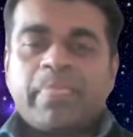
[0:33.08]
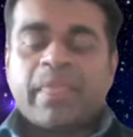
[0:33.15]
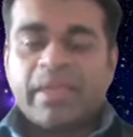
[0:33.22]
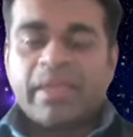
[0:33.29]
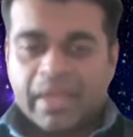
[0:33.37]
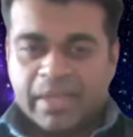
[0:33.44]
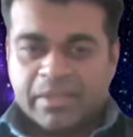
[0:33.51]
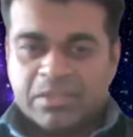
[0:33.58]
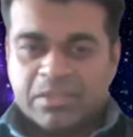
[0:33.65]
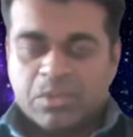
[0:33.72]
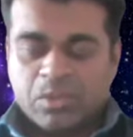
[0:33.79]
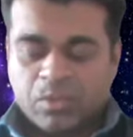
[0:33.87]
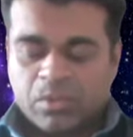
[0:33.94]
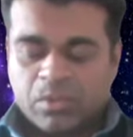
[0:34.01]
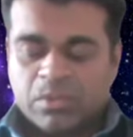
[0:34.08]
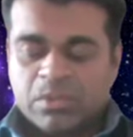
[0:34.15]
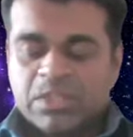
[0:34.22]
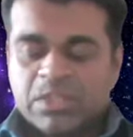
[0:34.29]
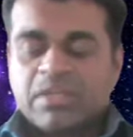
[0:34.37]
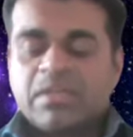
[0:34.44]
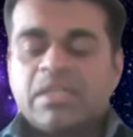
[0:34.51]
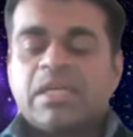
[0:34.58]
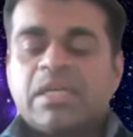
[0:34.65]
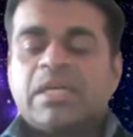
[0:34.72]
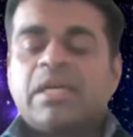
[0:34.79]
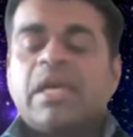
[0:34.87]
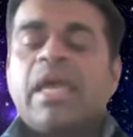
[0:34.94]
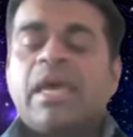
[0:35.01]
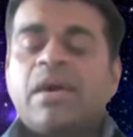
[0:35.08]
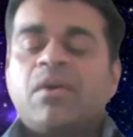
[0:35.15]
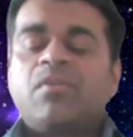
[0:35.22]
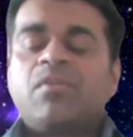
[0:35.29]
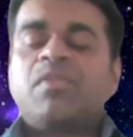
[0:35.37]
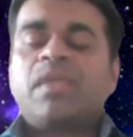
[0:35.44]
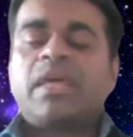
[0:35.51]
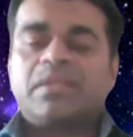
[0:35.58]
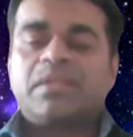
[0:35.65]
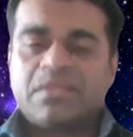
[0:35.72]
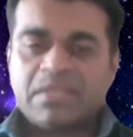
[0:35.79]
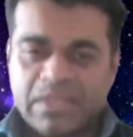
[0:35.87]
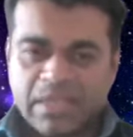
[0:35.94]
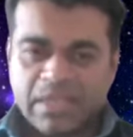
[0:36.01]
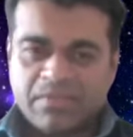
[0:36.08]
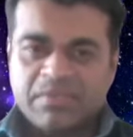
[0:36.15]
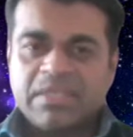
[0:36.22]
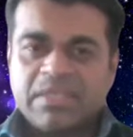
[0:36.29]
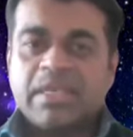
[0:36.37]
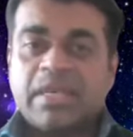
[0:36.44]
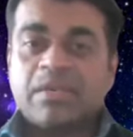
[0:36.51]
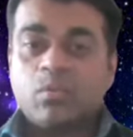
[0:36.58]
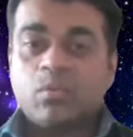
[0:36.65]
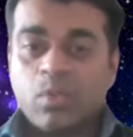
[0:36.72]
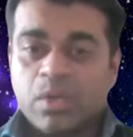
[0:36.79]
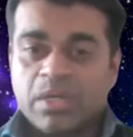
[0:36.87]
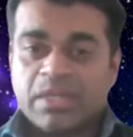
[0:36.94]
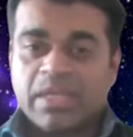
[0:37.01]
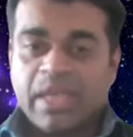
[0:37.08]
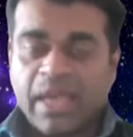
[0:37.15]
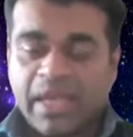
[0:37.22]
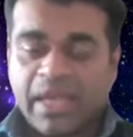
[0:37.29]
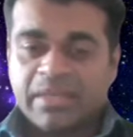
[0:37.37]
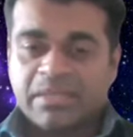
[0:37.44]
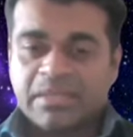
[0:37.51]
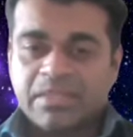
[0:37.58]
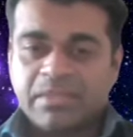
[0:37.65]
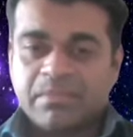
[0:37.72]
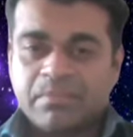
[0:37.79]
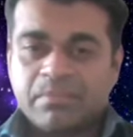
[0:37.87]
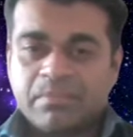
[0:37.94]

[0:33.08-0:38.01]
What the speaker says: an act called the Health and Safety at Work Act